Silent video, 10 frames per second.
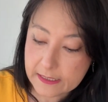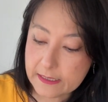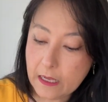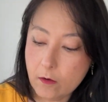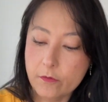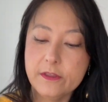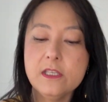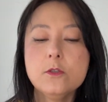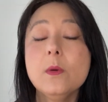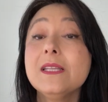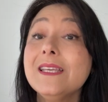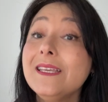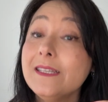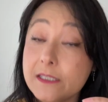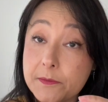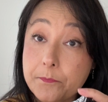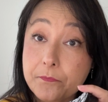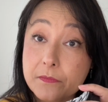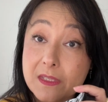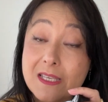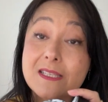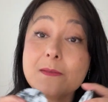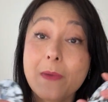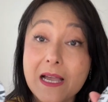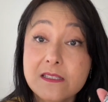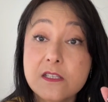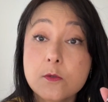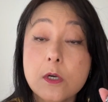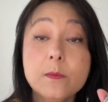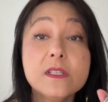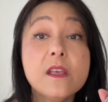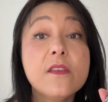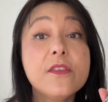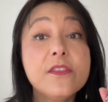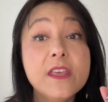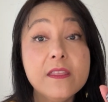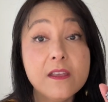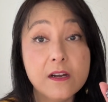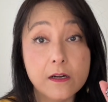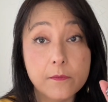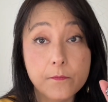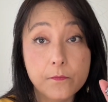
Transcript: Now, this one here is matte as well, but thinner.